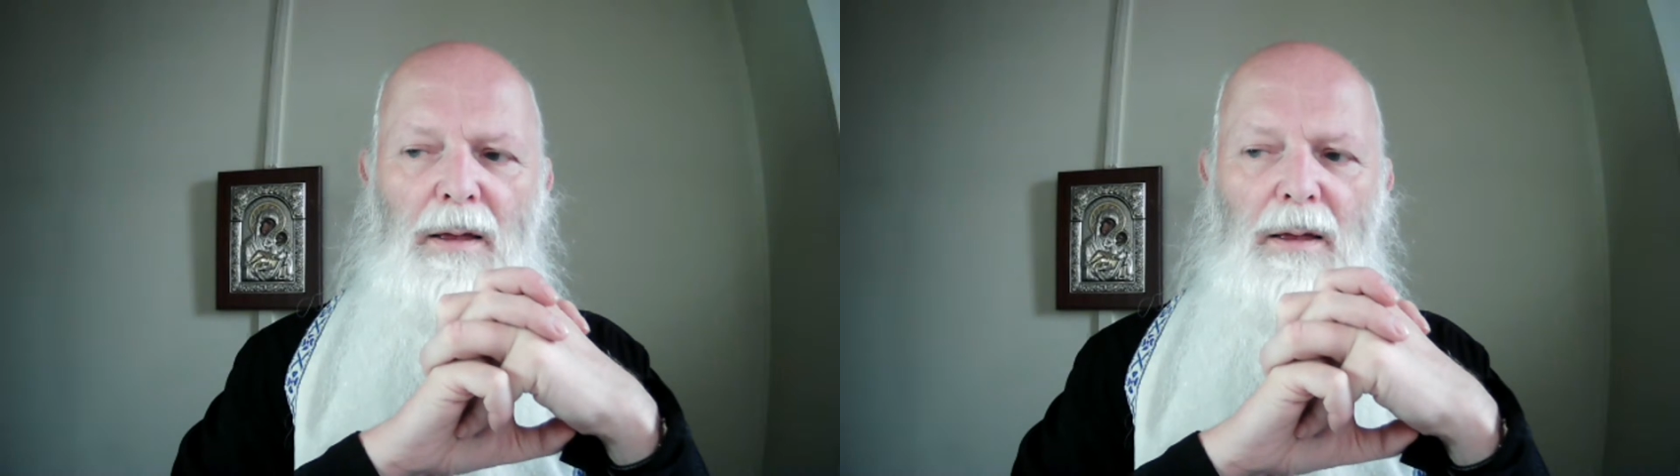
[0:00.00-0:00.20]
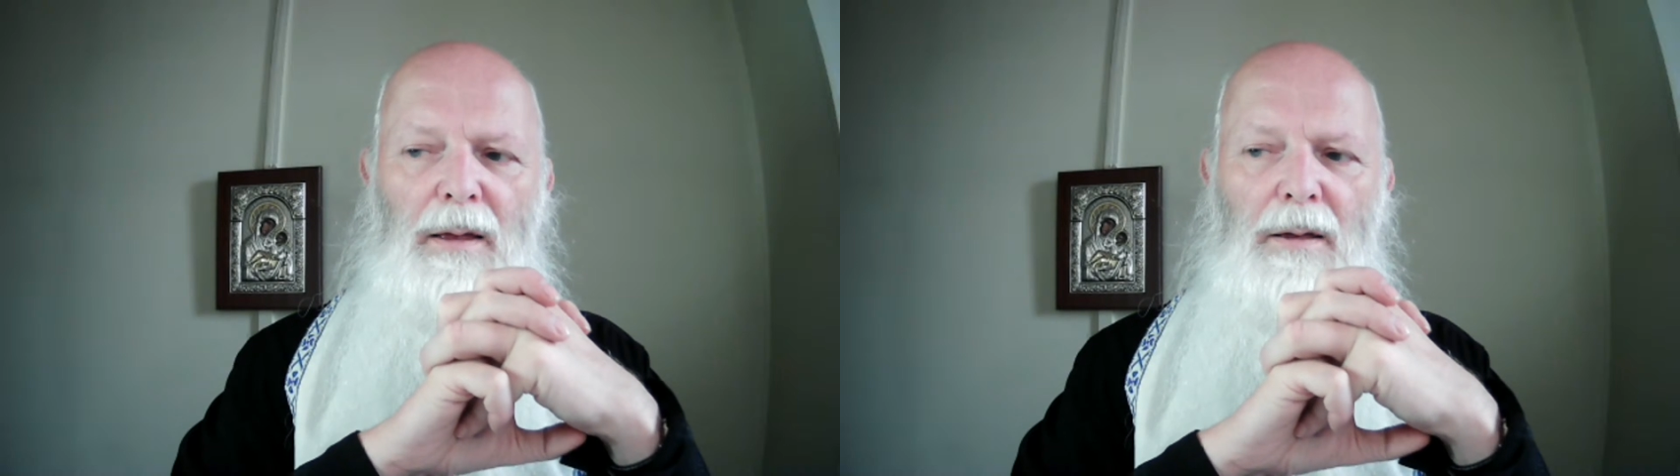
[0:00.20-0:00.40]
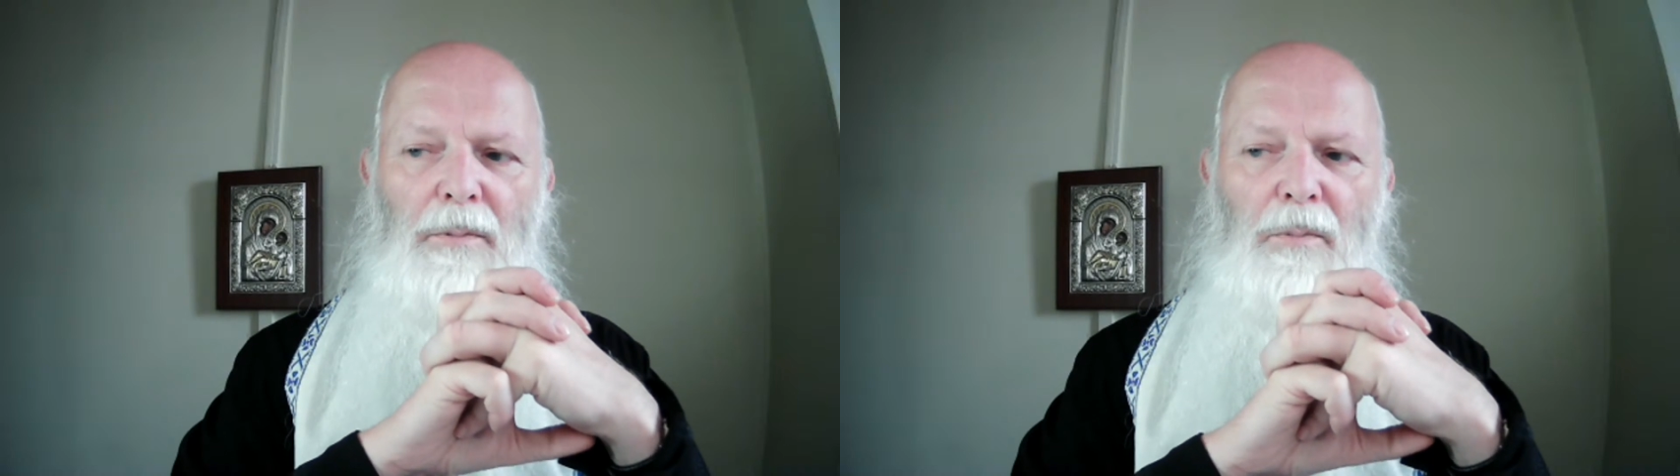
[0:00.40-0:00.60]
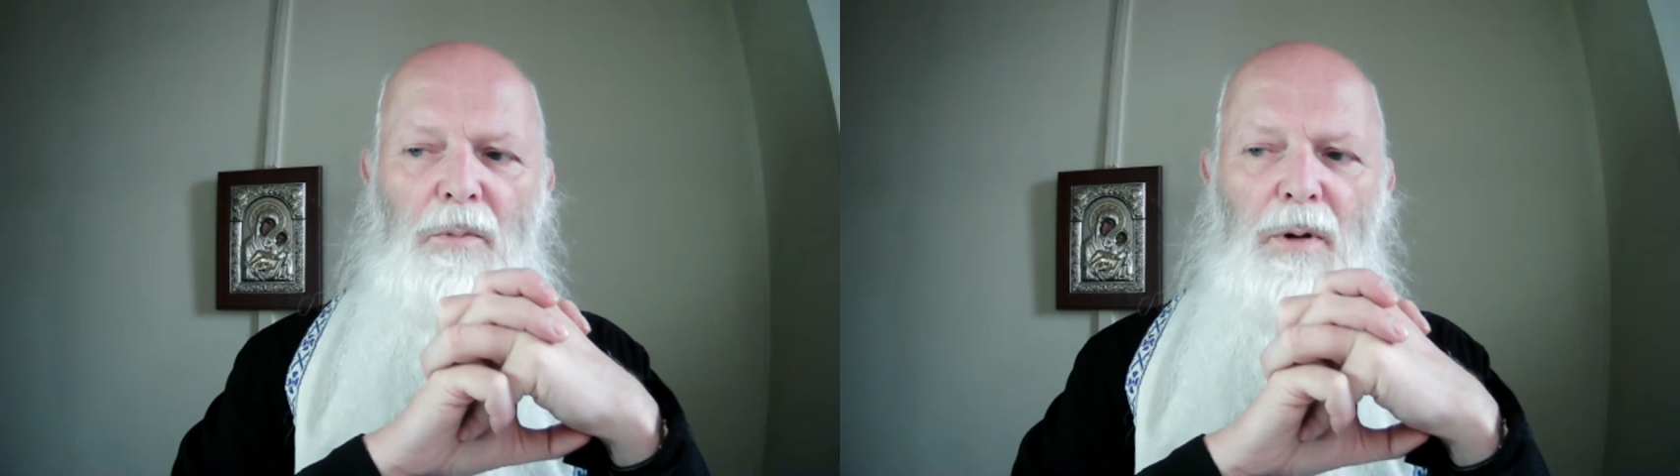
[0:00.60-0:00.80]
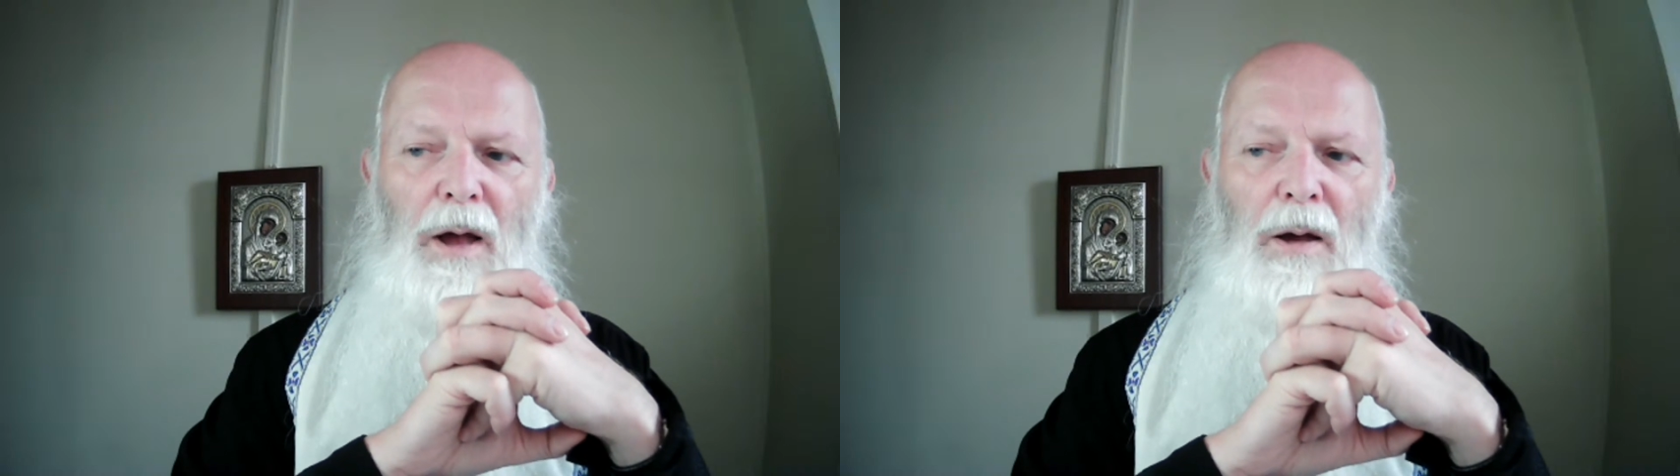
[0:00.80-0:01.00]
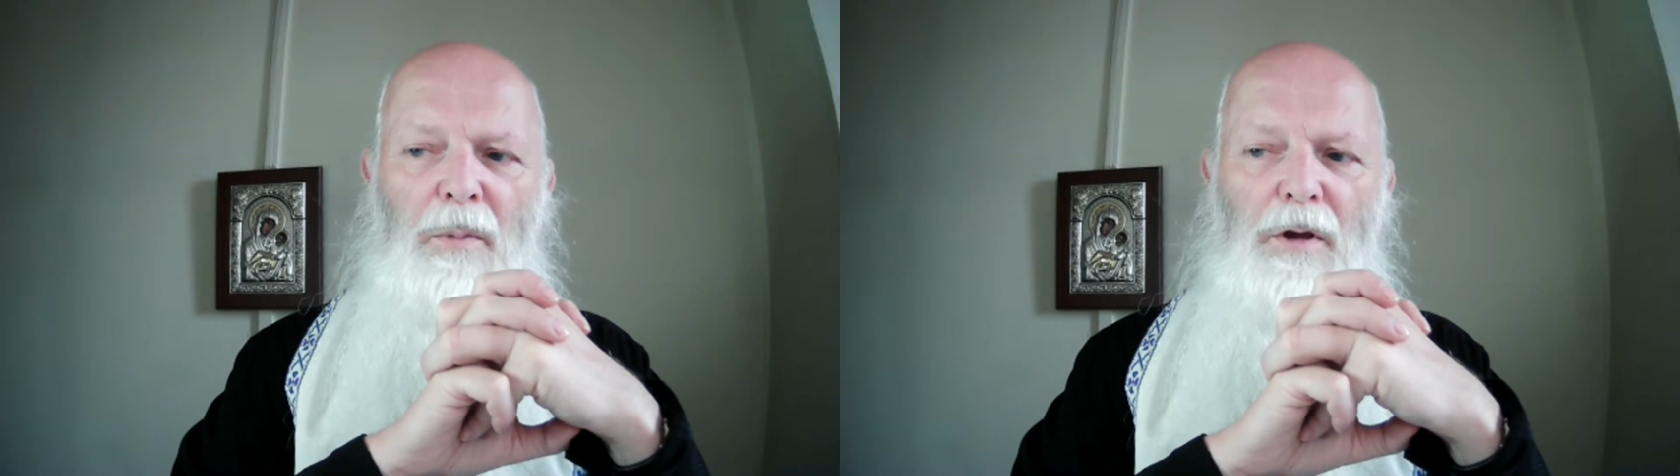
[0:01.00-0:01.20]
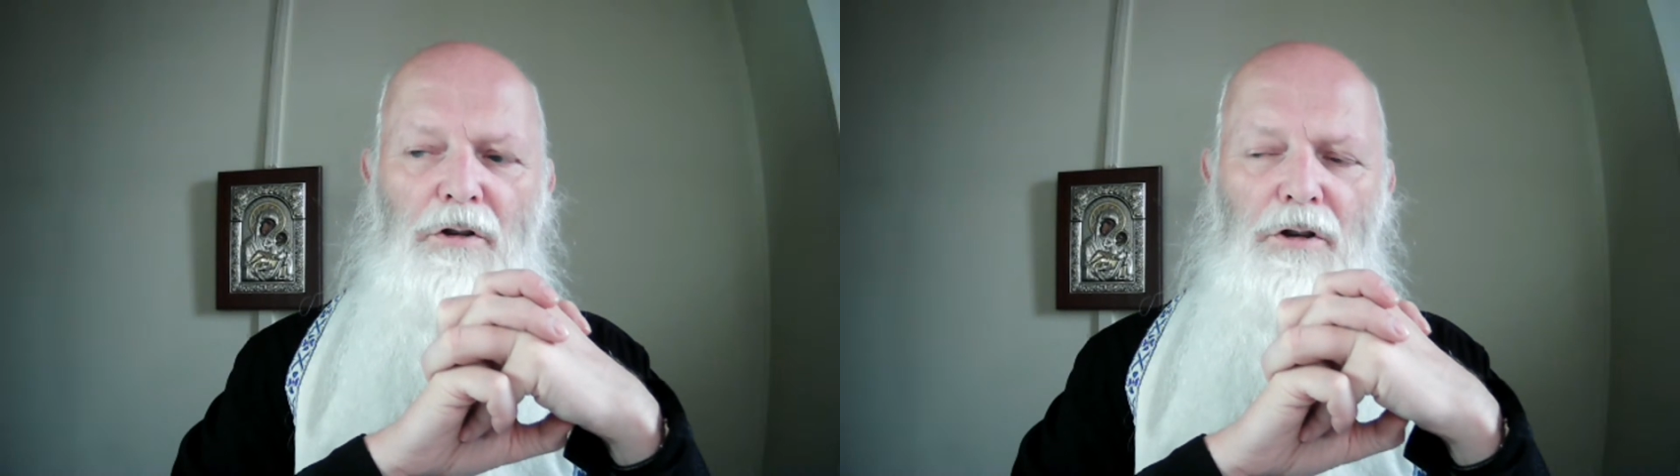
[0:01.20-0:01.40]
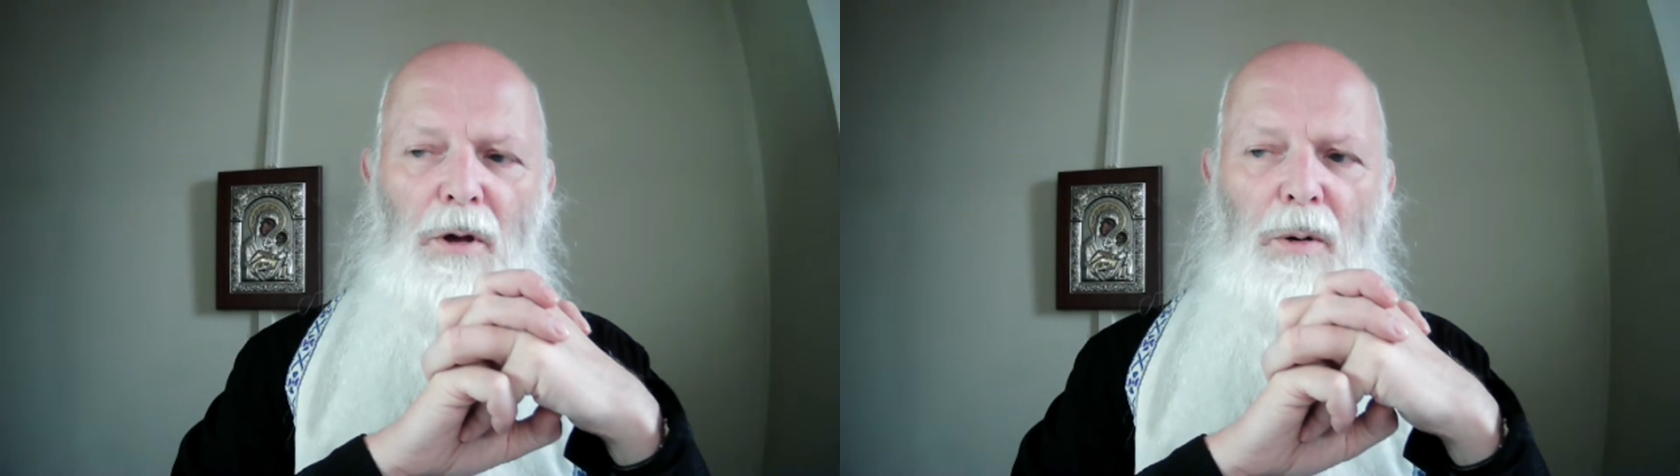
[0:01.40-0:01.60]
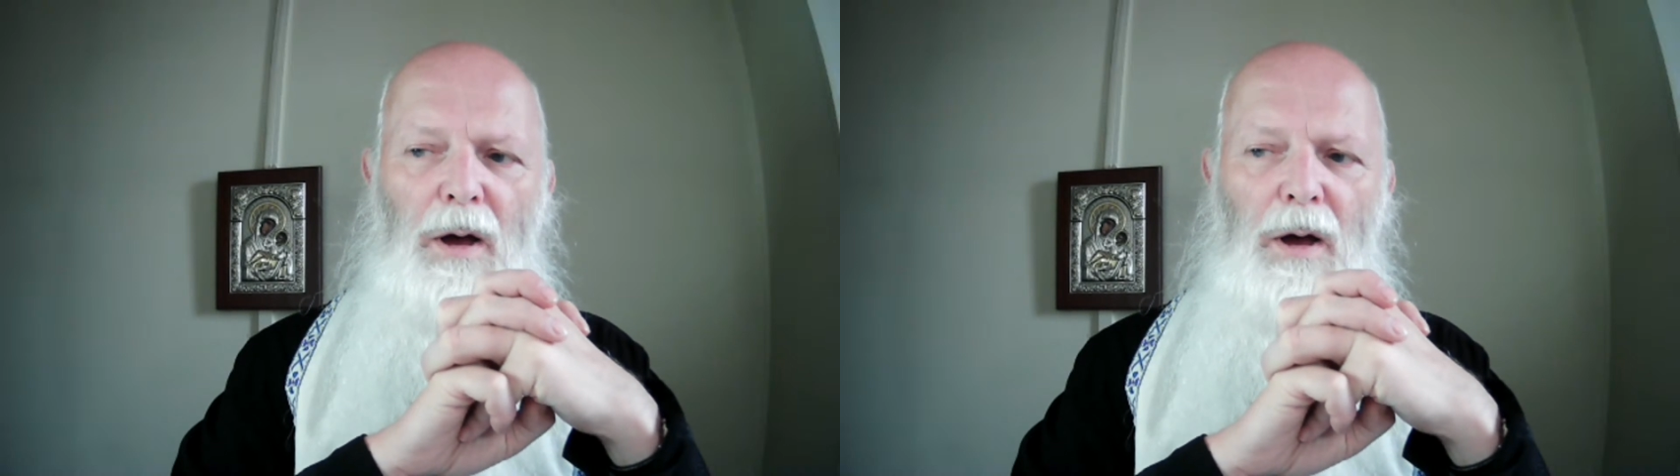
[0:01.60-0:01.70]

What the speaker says: And we show